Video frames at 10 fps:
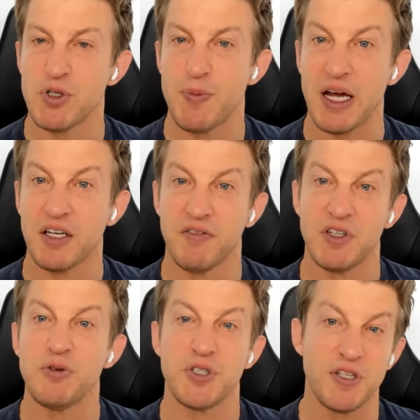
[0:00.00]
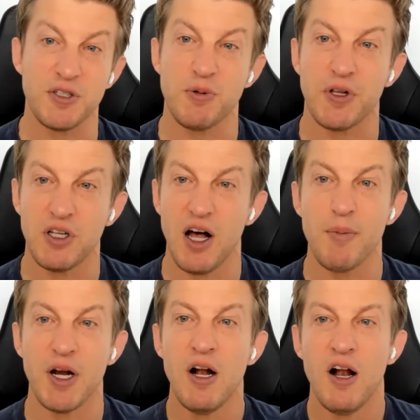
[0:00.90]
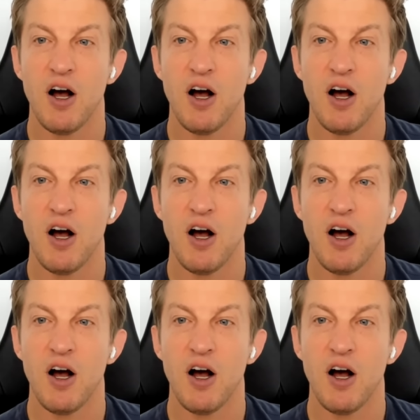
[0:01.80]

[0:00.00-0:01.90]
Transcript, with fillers: perspective. And you see this with climate.